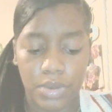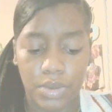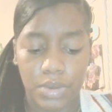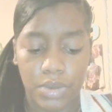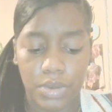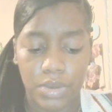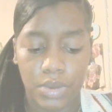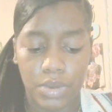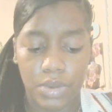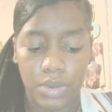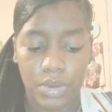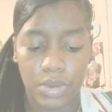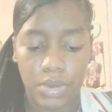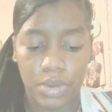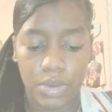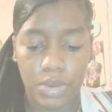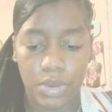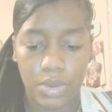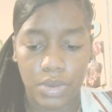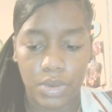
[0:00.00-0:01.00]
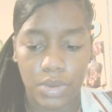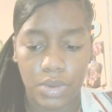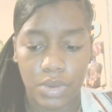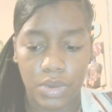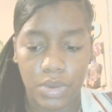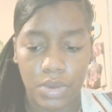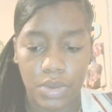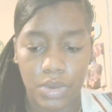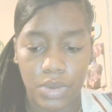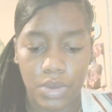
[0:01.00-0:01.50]

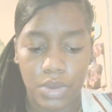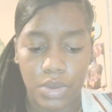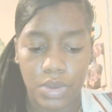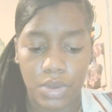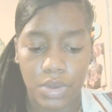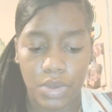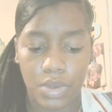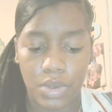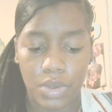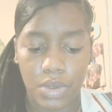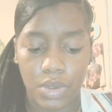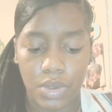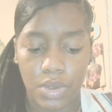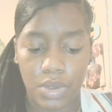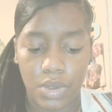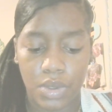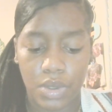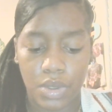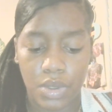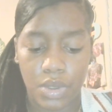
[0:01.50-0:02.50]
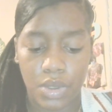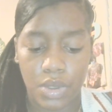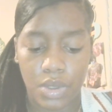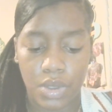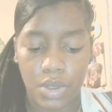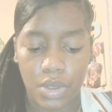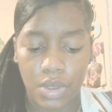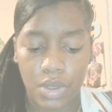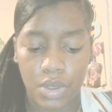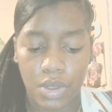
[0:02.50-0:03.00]

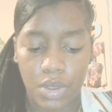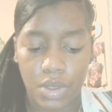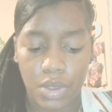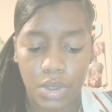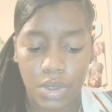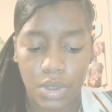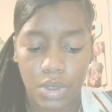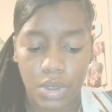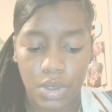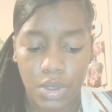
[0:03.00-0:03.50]
Nobody speaks.